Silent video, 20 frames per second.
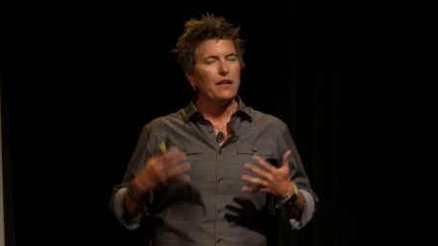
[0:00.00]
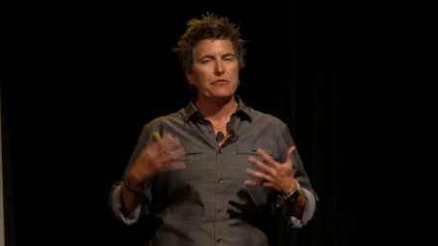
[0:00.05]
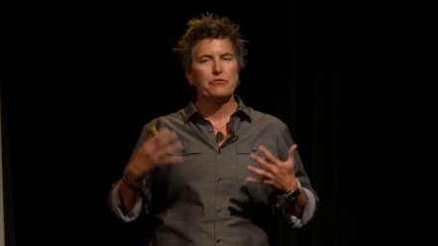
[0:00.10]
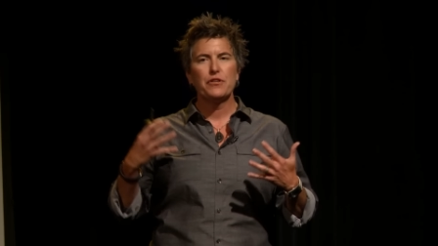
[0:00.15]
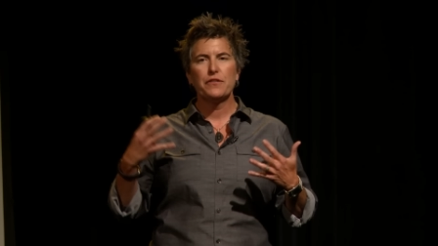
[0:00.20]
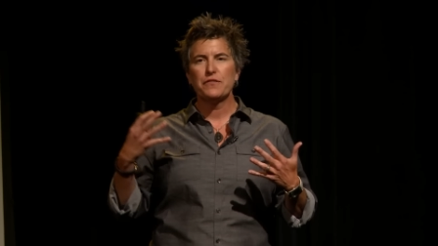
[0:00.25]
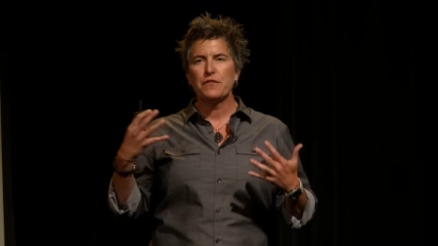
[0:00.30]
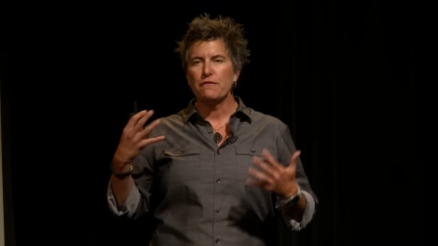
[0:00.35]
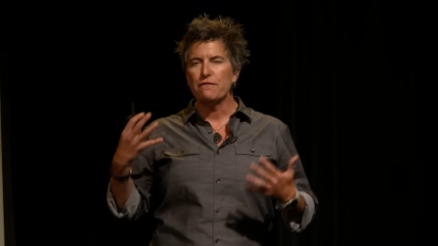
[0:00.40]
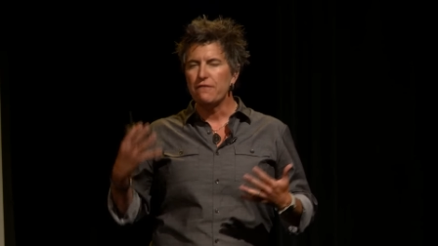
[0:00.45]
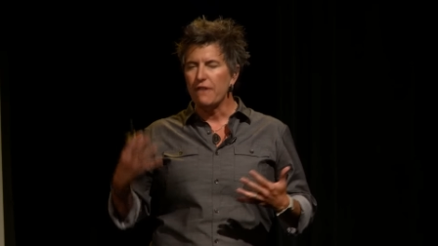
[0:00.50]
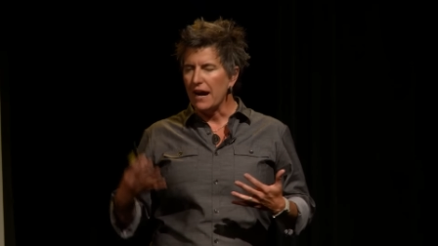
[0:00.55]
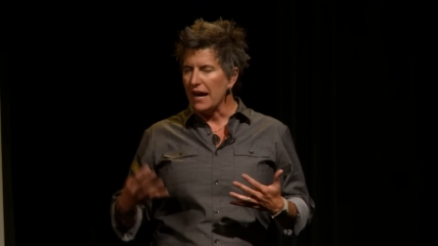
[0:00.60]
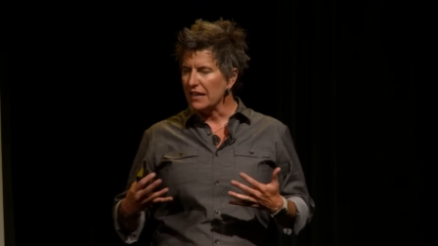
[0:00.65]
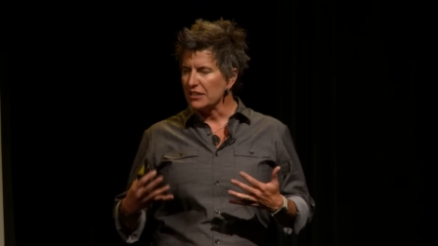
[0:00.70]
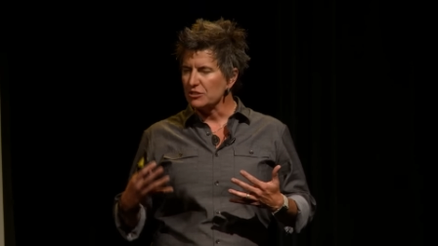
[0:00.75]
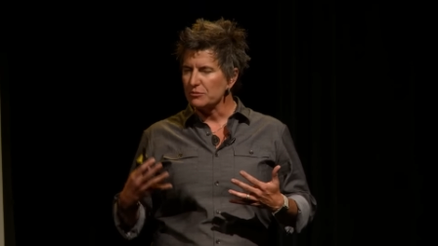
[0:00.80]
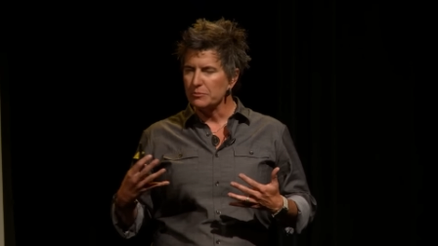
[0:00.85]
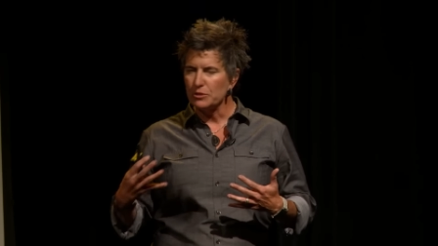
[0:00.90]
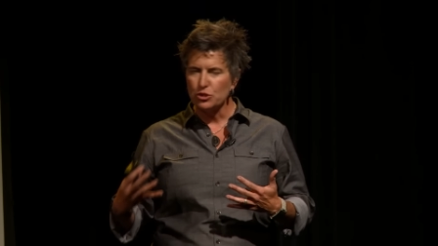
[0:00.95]
that the
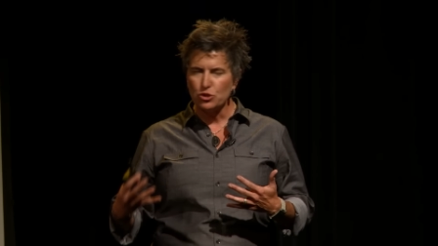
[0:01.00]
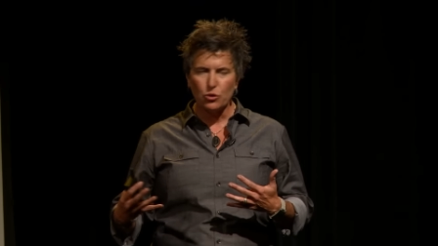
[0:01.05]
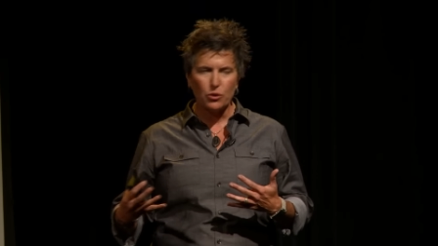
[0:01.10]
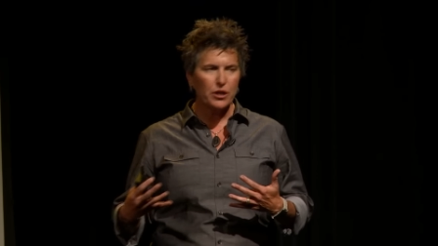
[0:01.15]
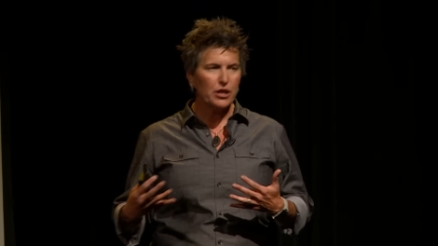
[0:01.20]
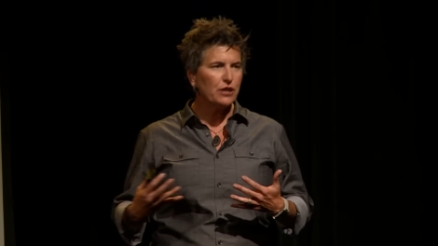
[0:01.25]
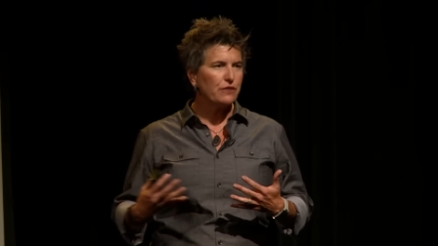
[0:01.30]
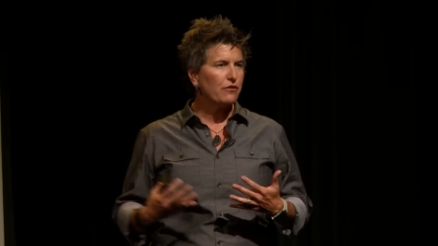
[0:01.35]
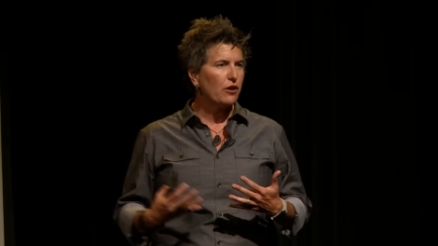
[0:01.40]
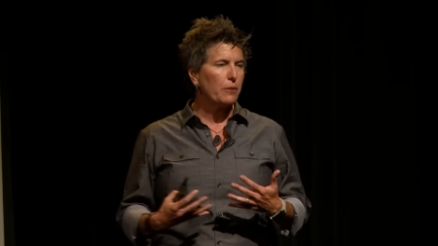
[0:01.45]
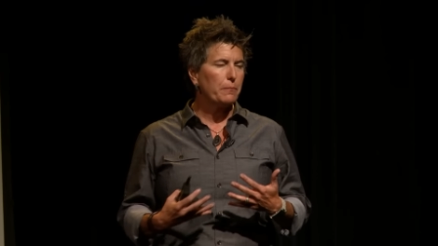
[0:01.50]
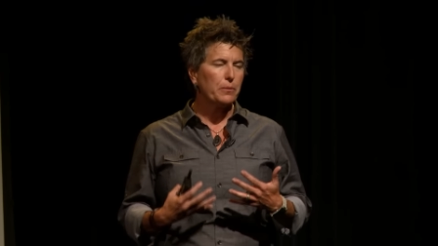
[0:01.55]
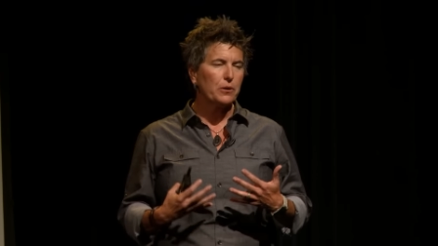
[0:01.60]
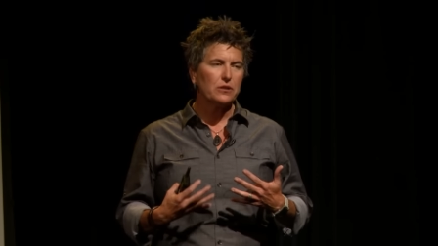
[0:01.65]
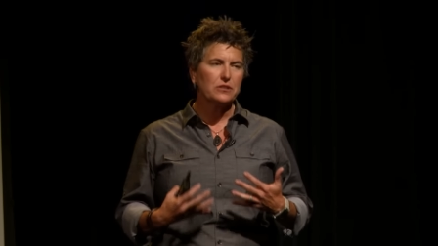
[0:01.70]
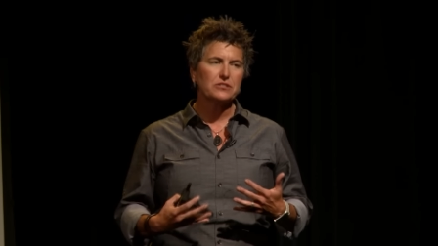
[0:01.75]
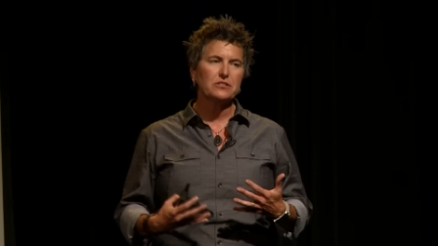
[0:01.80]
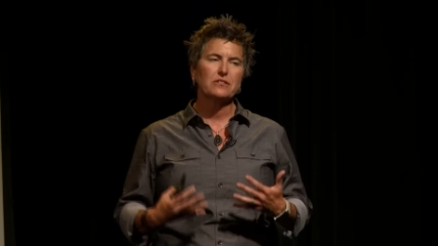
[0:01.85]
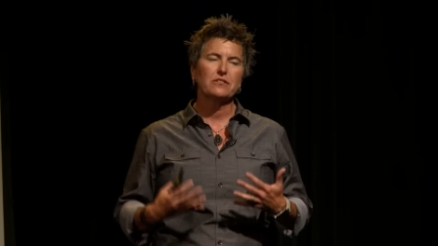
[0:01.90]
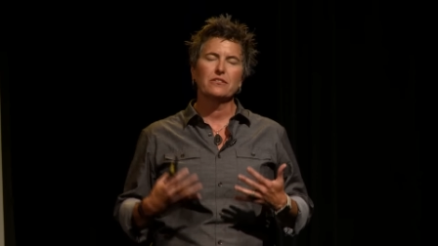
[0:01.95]
vast majority of our
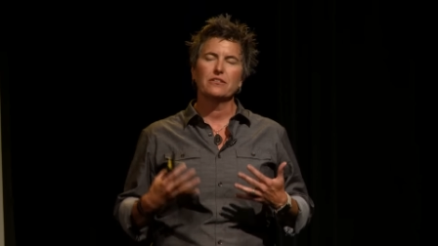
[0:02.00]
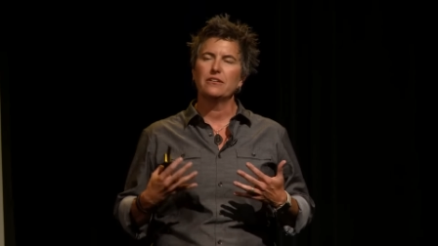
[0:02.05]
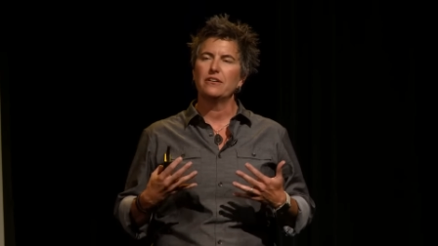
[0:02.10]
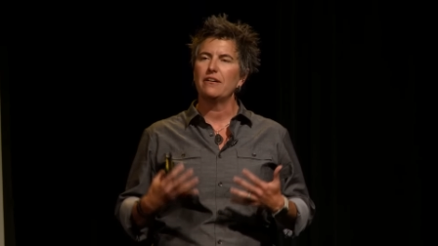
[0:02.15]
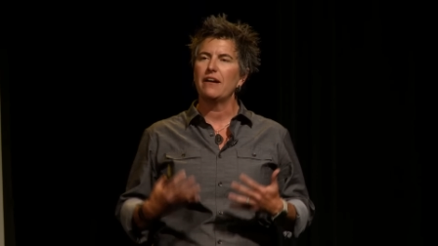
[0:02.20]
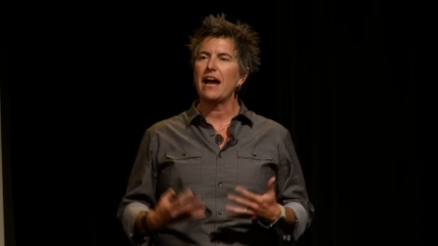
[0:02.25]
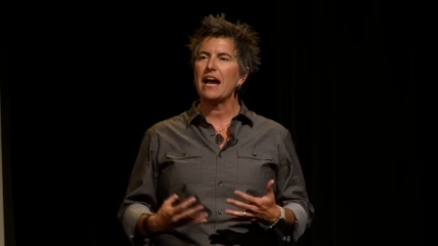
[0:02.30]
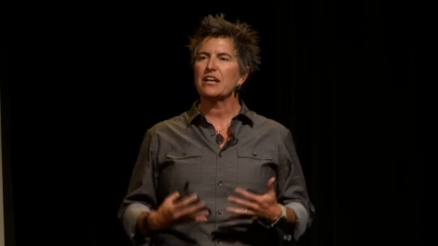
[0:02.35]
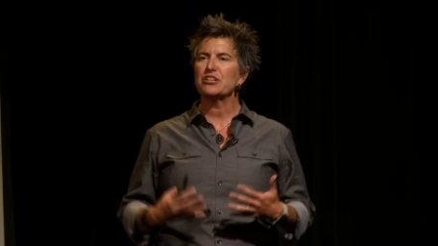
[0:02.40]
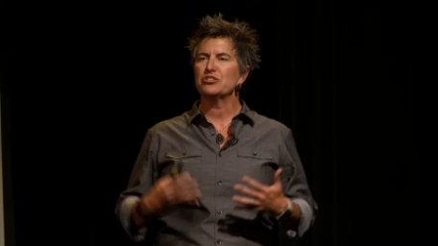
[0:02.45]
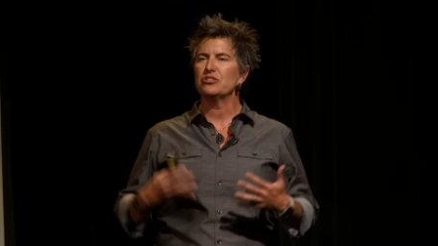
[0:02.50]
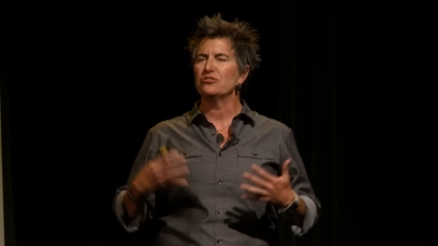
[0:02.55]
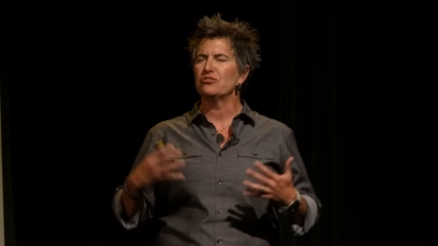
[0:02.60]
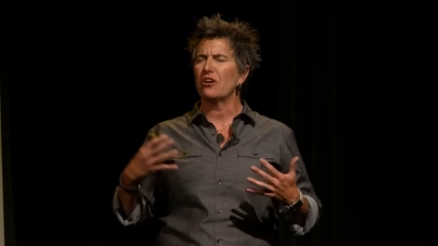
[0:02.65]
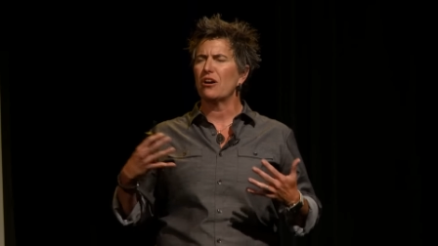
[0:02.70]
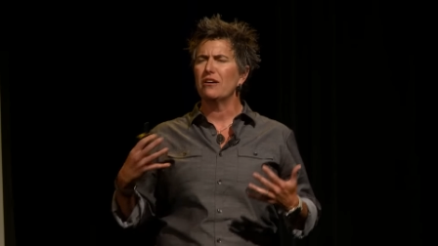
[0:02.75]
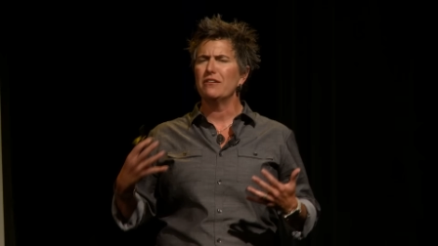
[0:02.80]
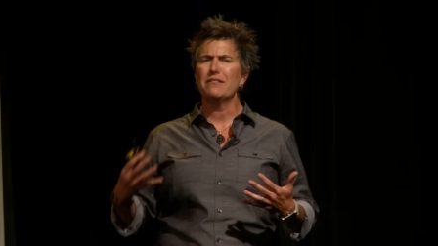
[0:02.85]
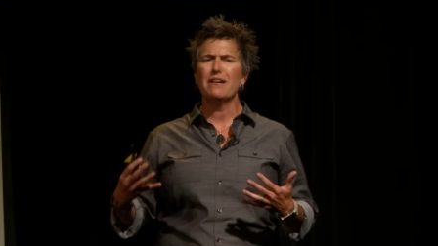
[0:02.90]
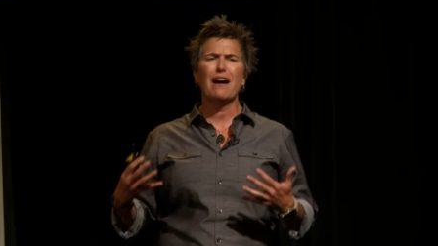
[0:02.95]
personal interactions
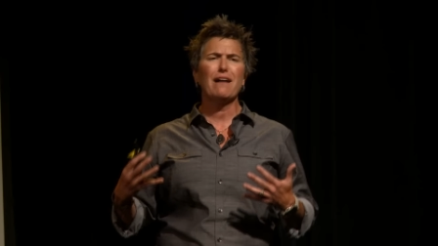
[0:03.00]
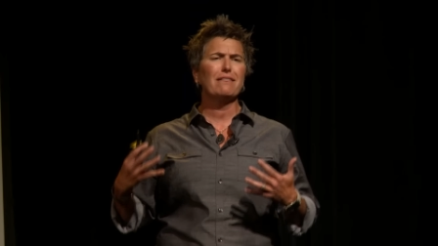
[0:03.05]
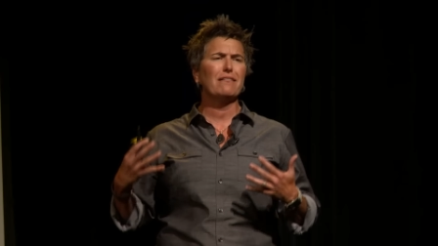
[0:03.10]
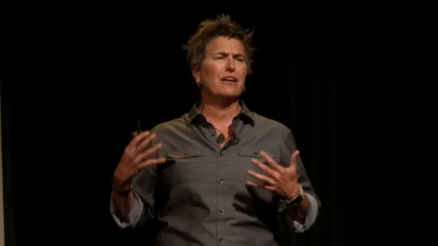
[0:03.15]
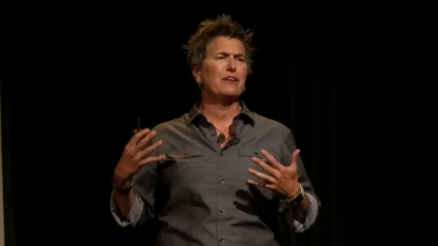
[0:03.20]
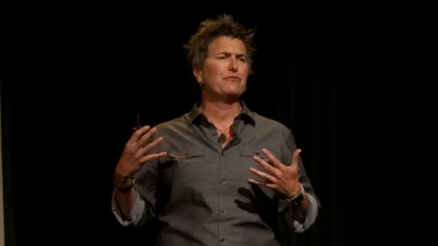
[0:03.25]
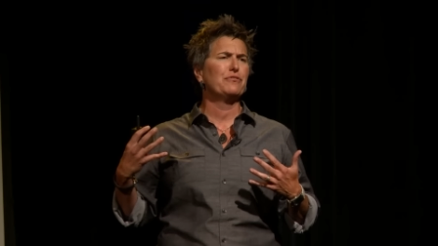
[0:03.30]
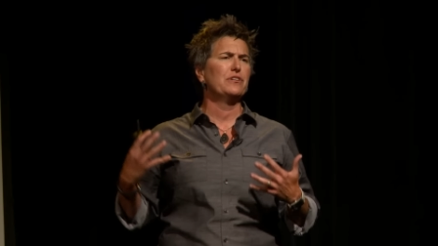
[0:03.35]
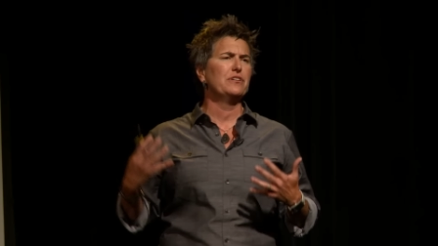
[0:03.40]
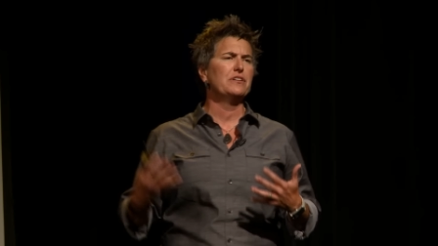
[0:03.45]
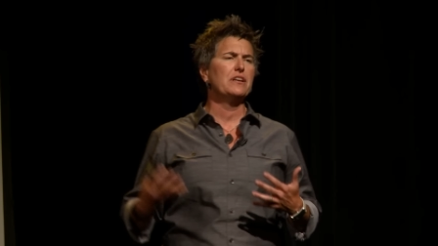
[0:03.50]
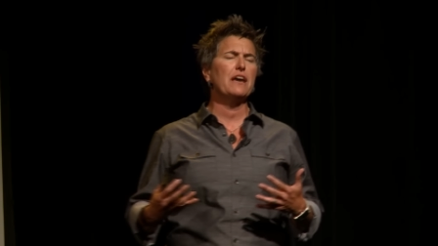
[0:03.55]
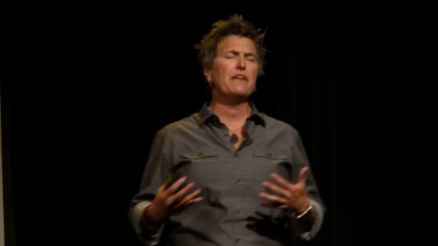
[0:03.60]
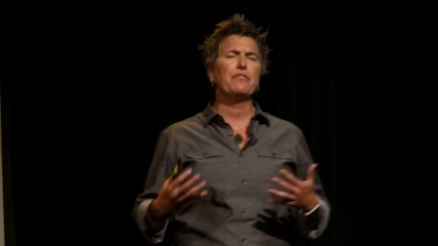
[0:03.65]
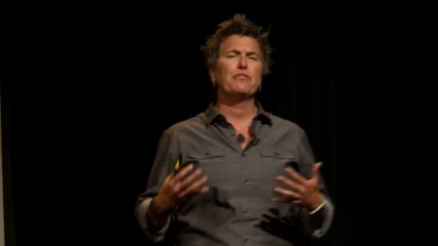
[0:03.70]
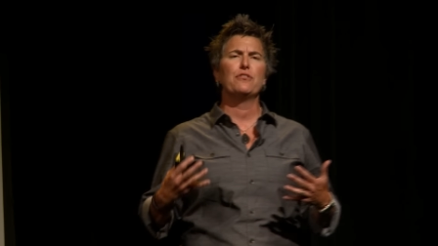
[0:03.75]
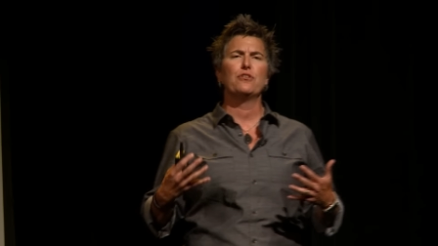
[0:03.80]
are not life and death,